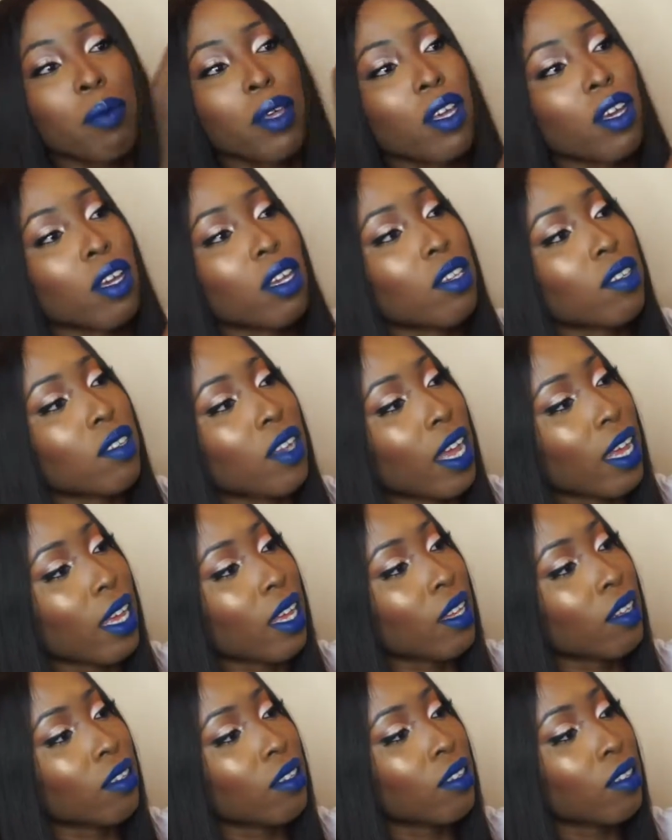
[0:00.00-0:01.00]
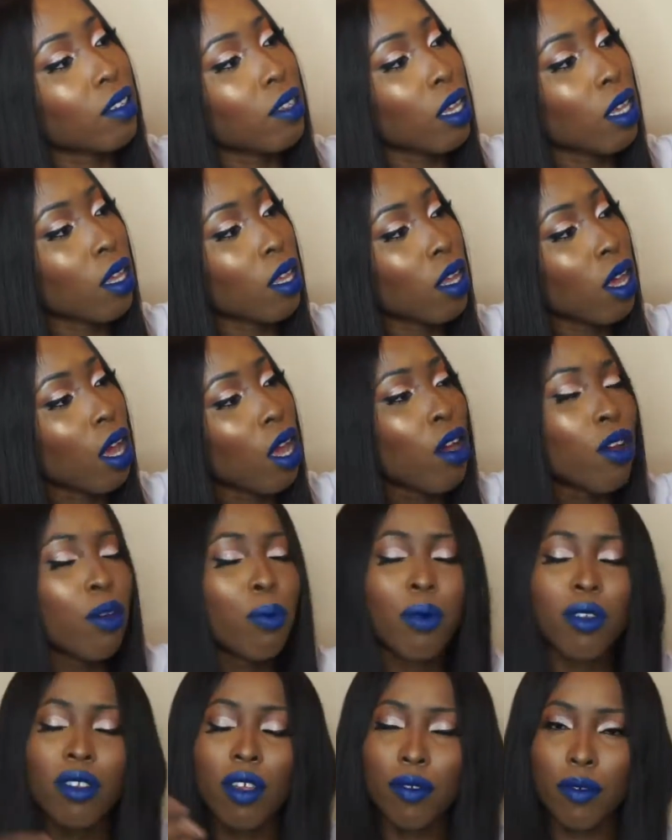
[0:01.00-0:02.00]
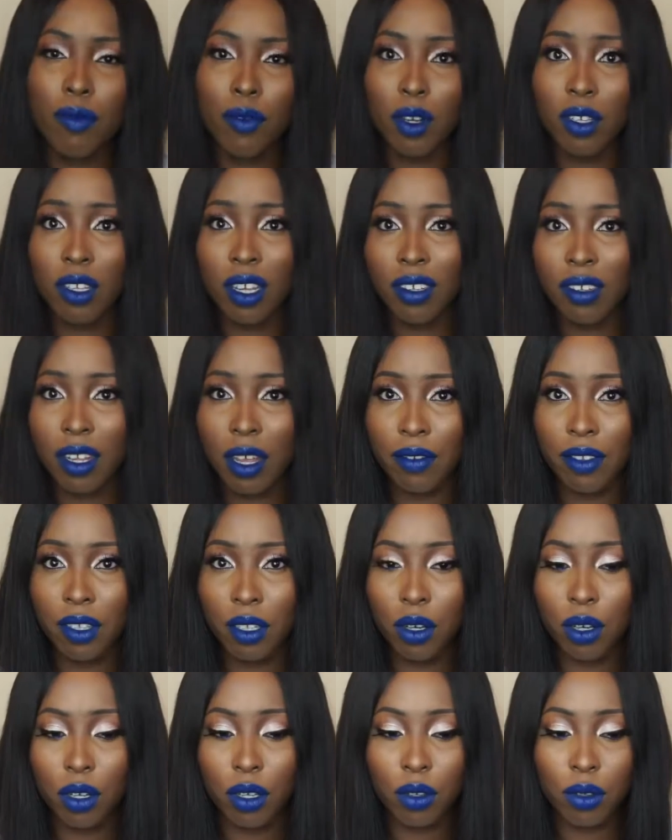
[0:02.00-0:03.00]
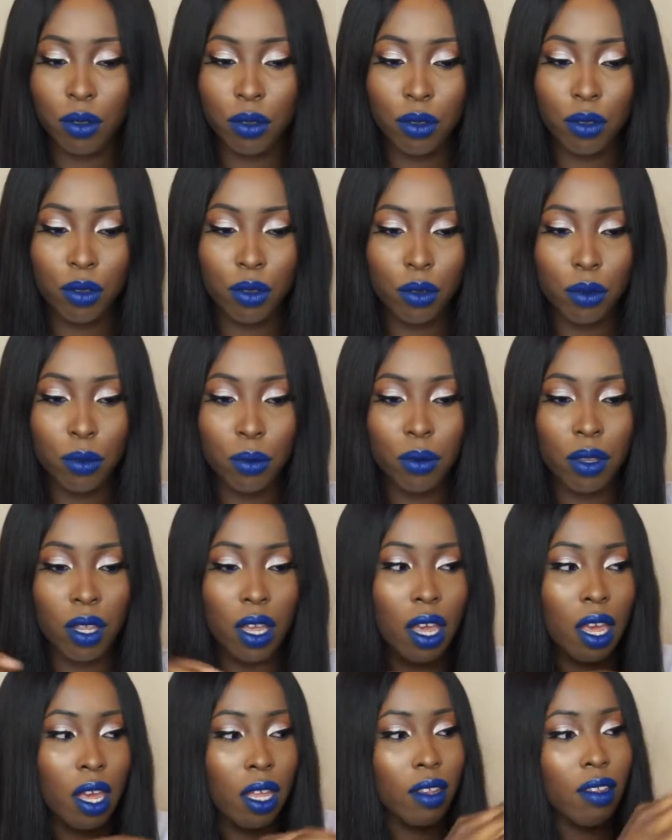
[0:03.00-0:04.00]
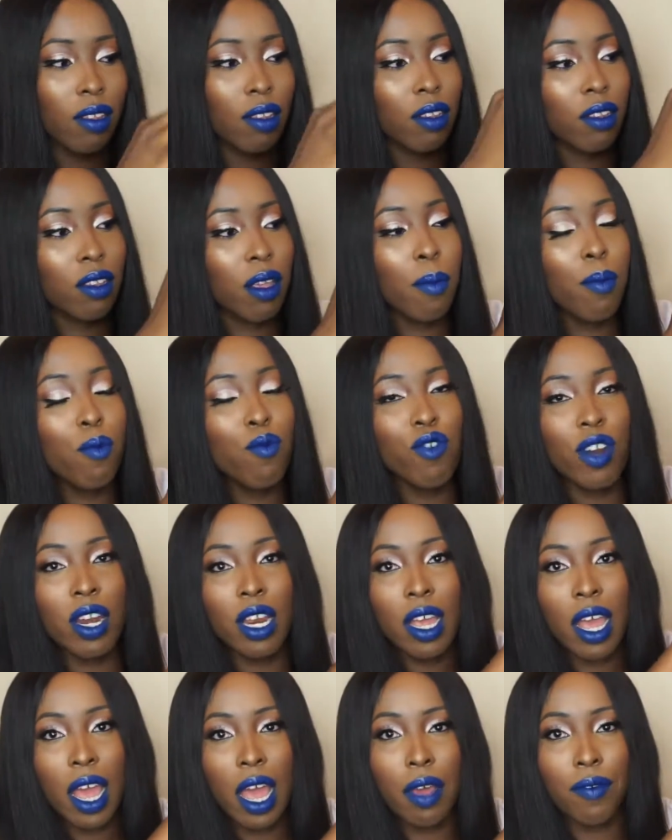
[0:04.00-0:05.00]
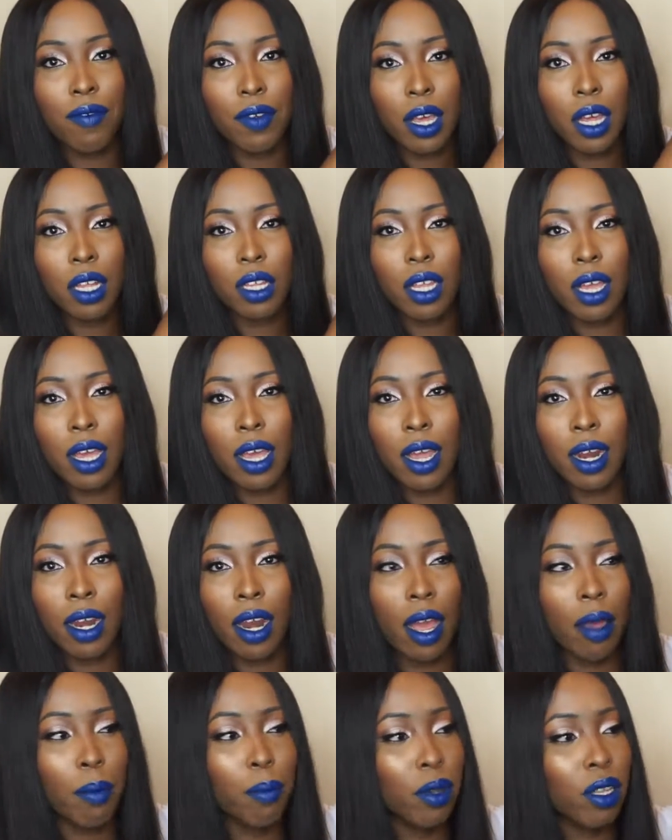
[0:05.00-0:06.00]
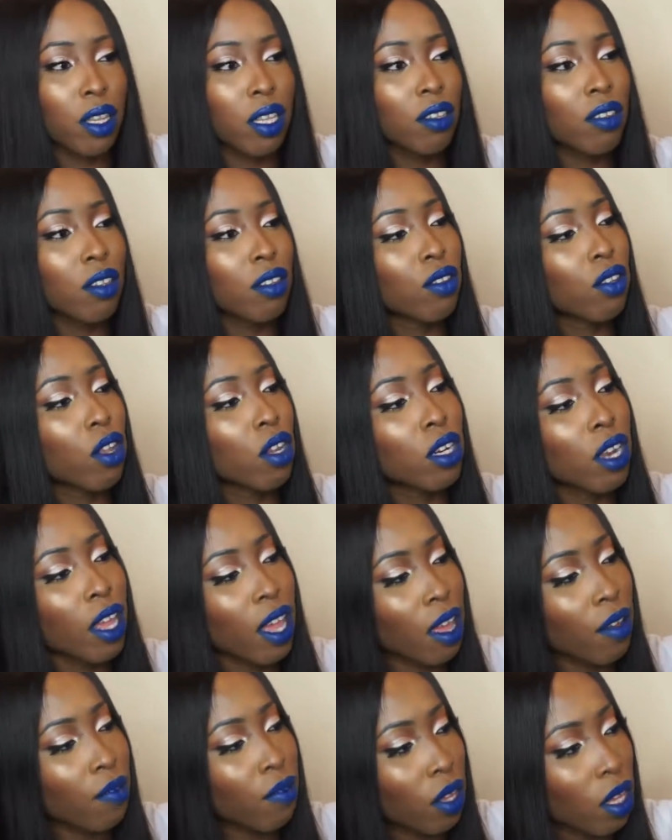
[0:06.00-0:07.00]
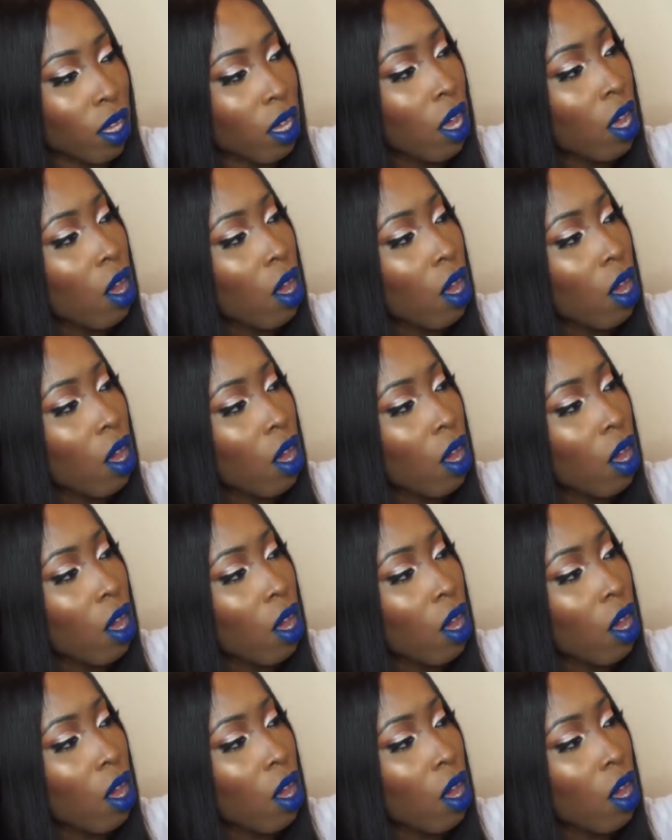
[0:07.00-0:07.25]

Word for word: because I can see most of the frontals I've seen on YouTube they seem really heavy at the hairline but this is not heavy